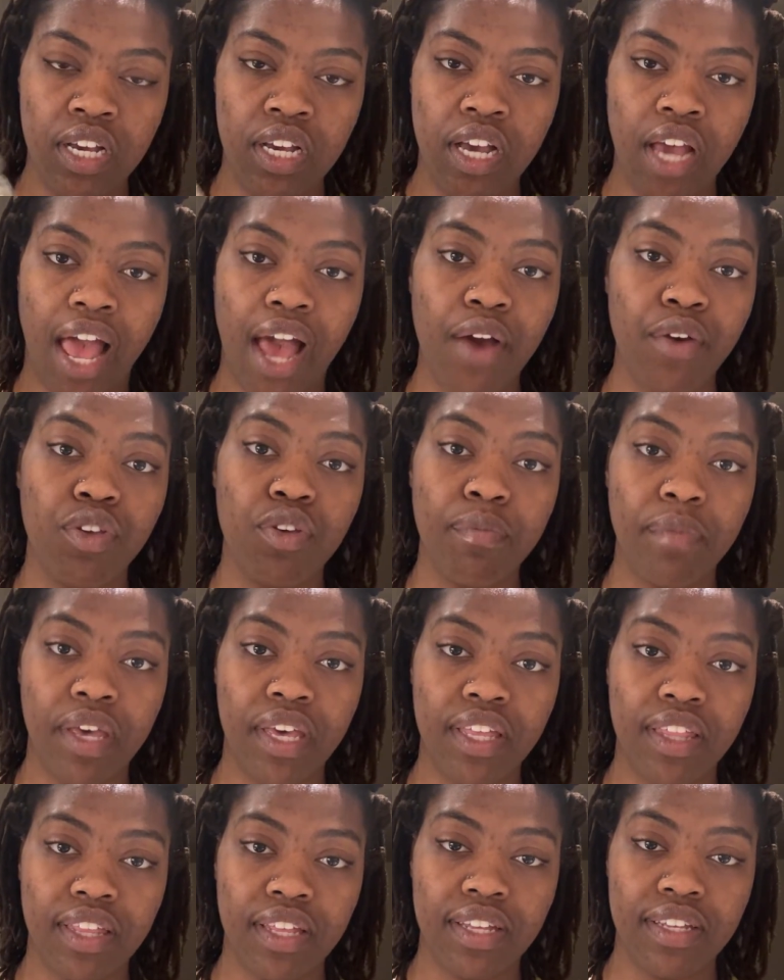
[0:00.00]
how you
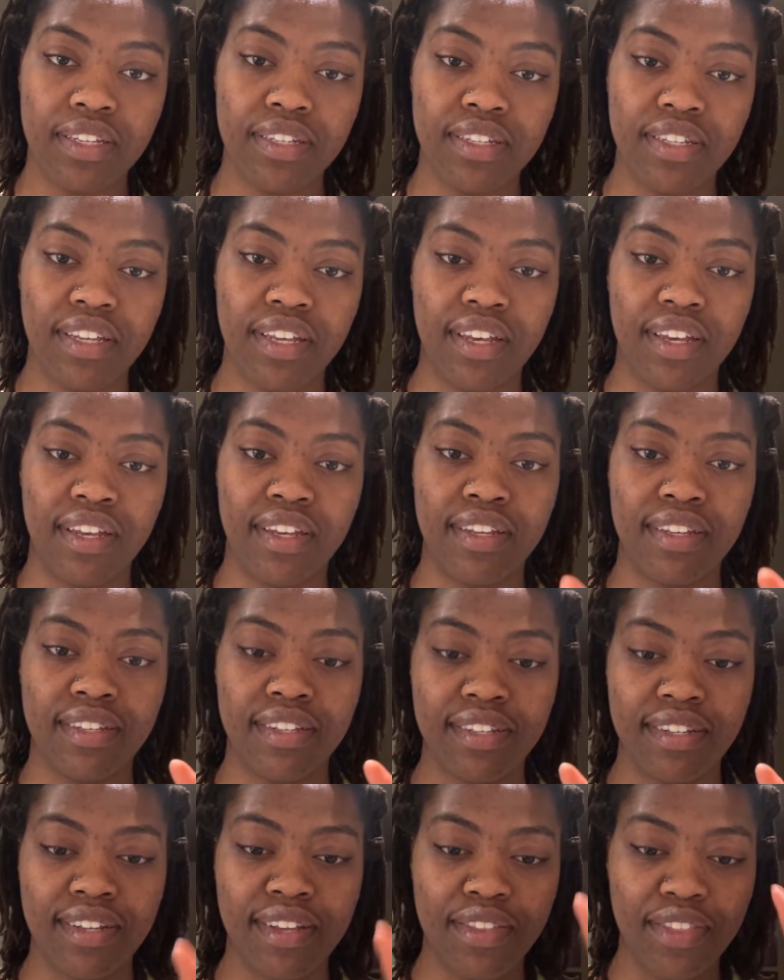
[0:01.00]
make this
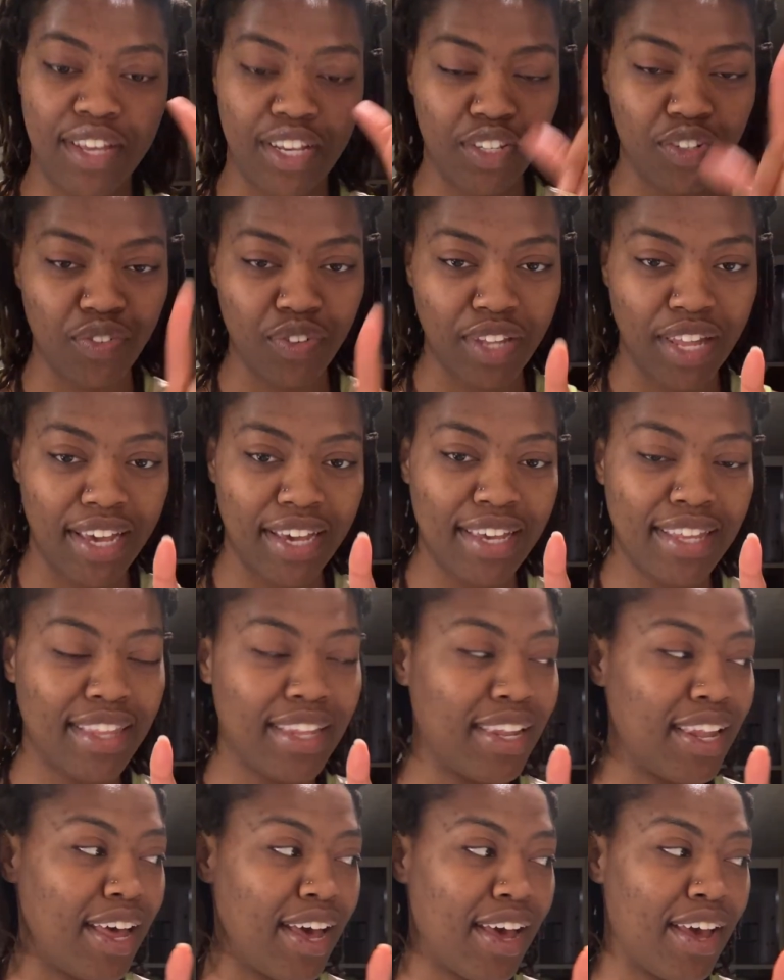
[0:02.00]
is, thanks for liking
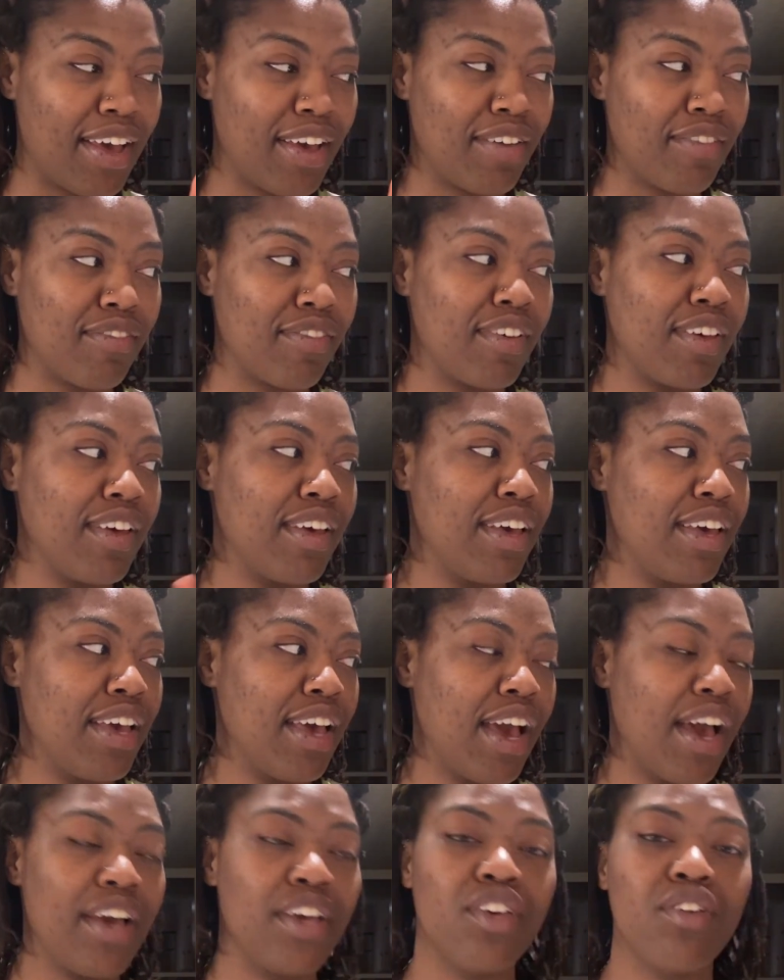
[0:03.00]
the live.
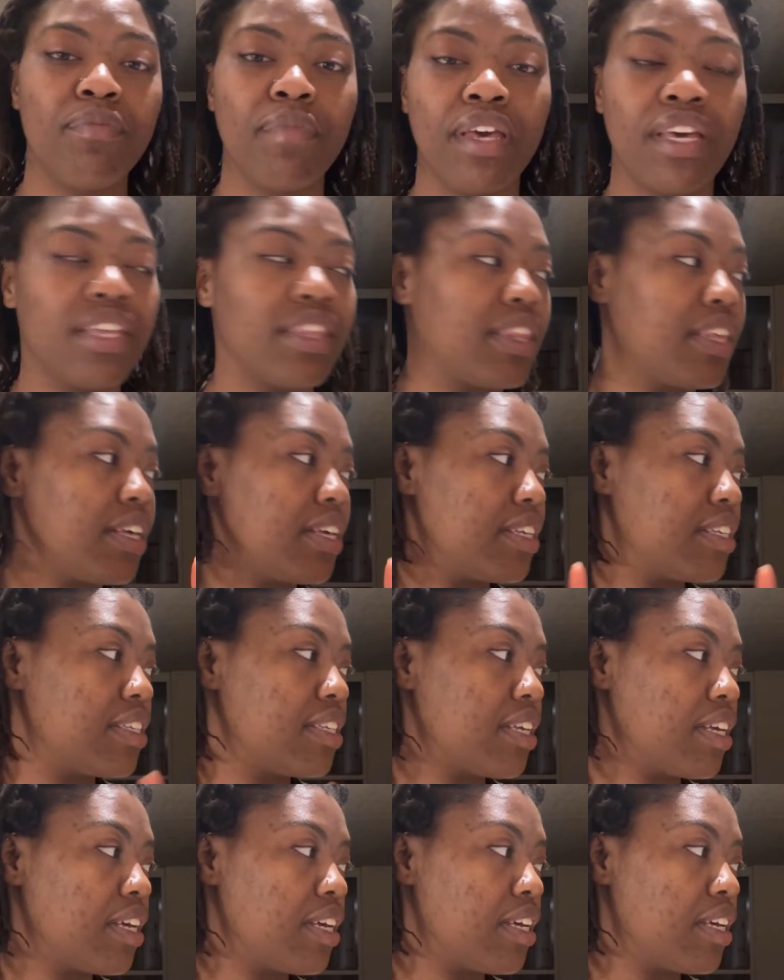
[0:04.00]
How you make
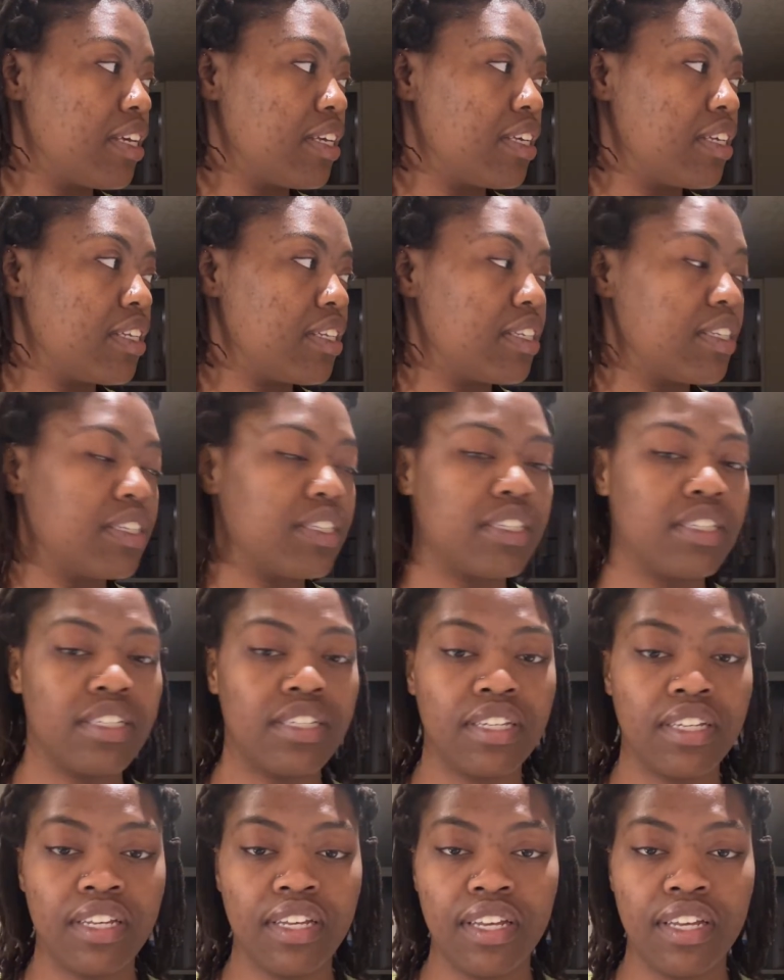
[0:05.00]
this is